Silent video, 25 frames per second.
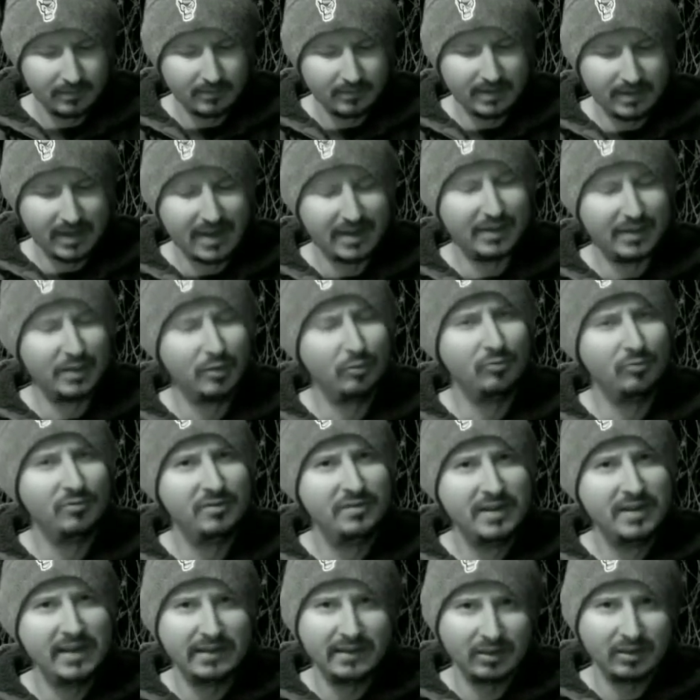yet you
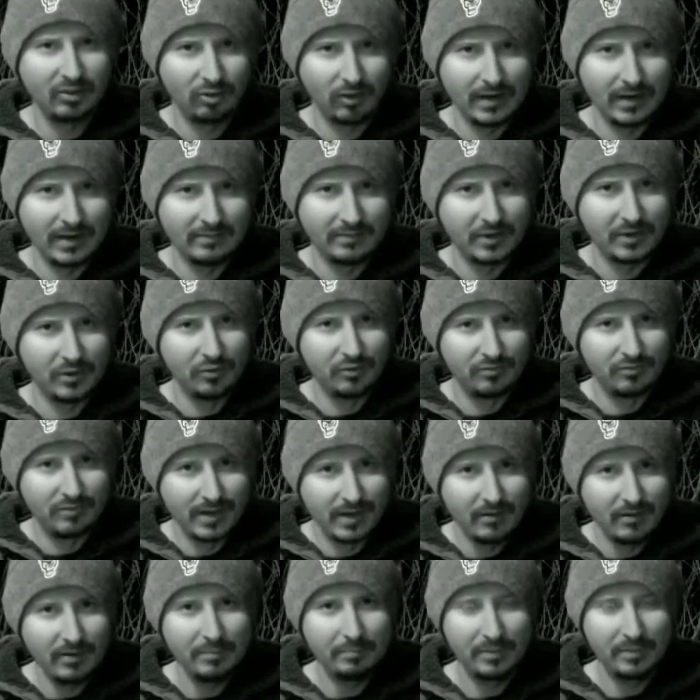denigrate those
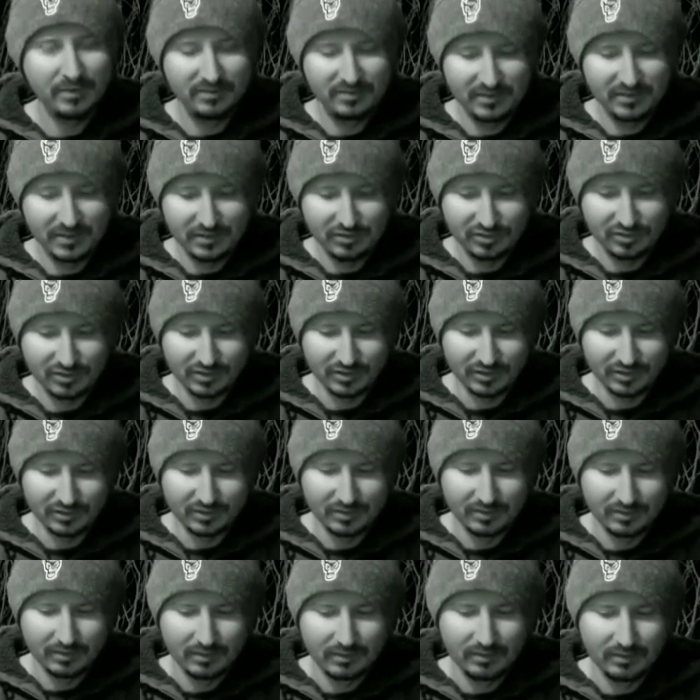very positions
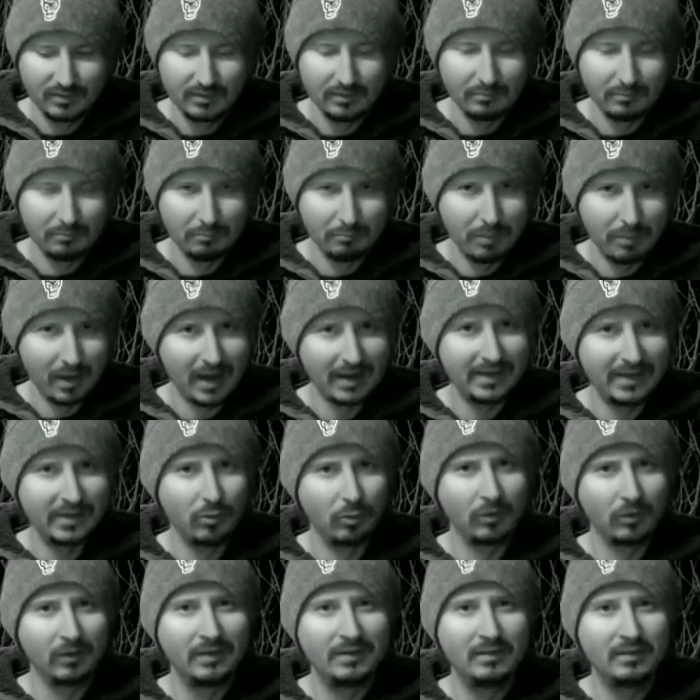by
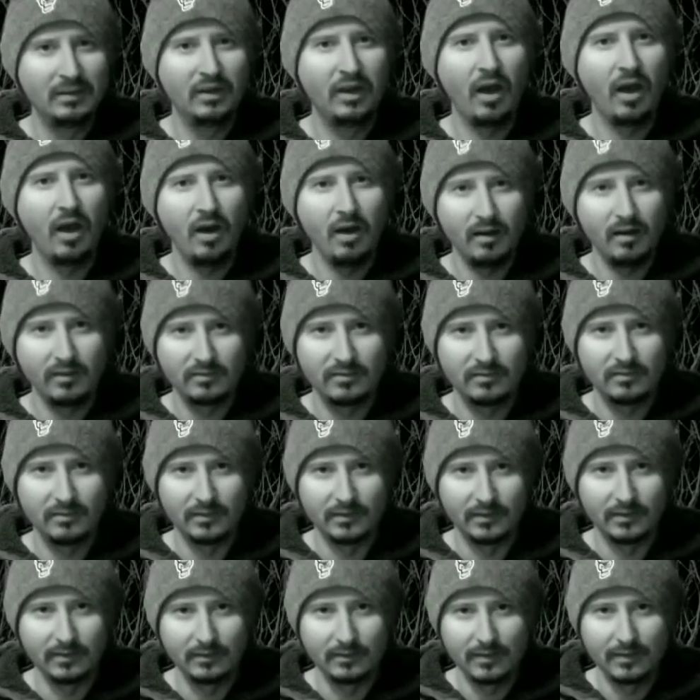your
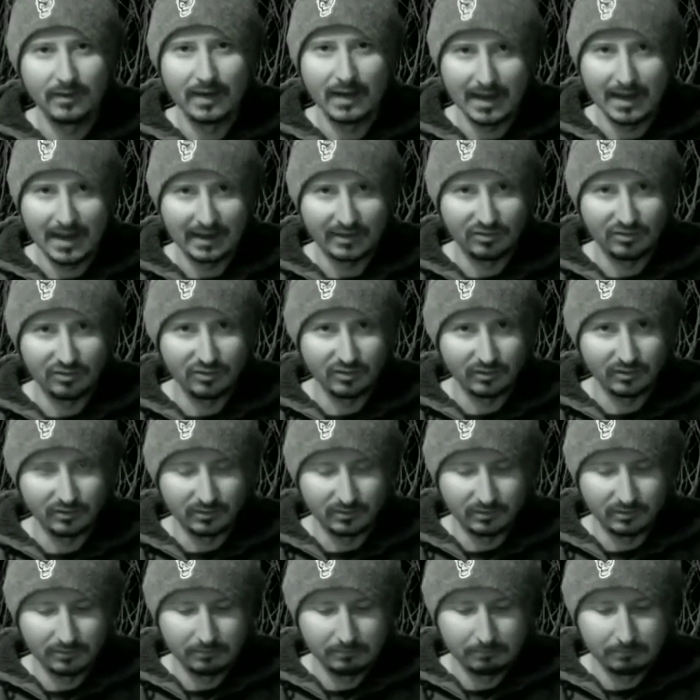constant actions.